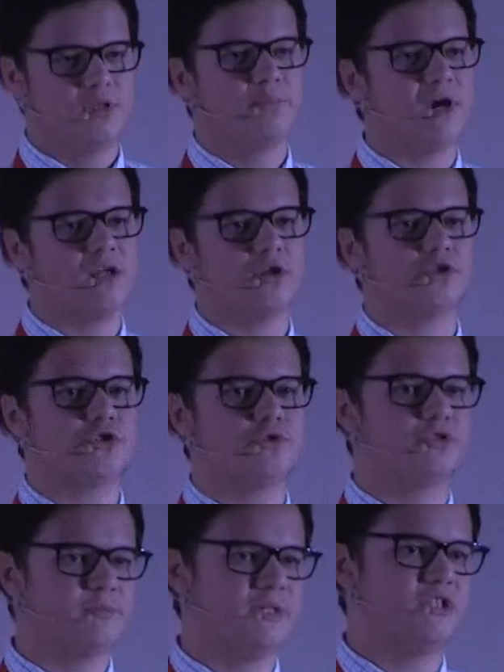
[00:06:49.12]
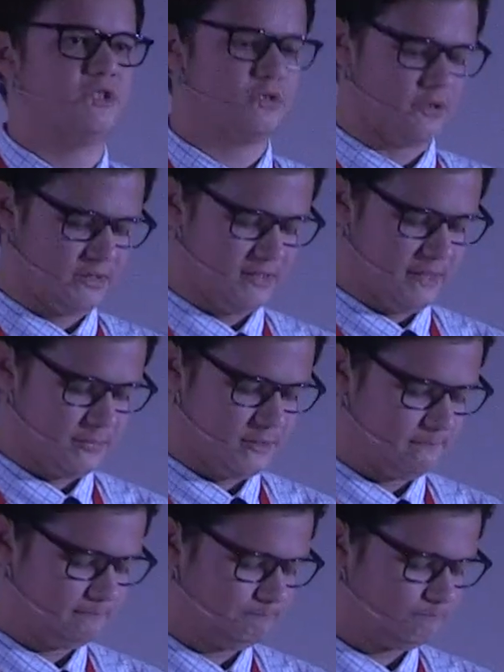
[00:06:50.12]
the biological species concept.